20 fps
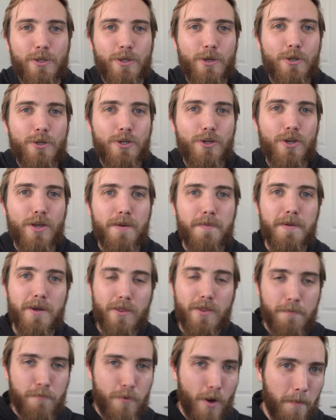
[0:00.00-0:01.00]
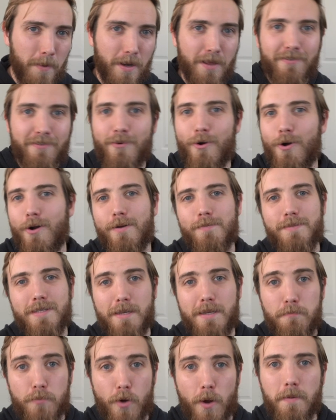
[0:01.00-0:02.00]
YouTube and on the property forums and
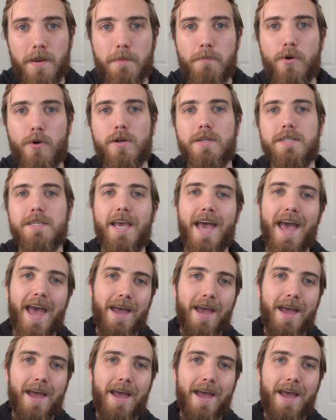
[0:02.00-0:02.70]
in property books.